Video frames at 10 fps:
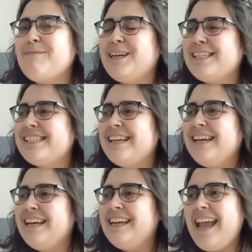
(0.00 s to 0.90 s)
But
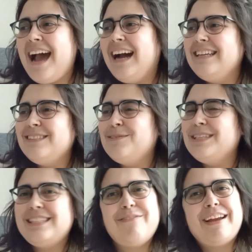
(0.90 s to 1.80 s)
yeah, I just wanted
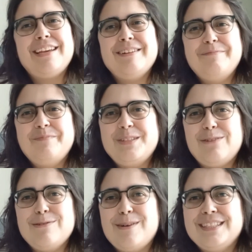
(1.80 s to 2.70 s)
to say thank you to
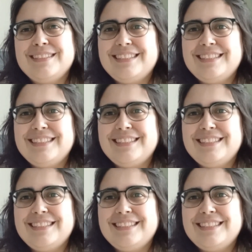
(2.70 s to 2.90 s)
everyone.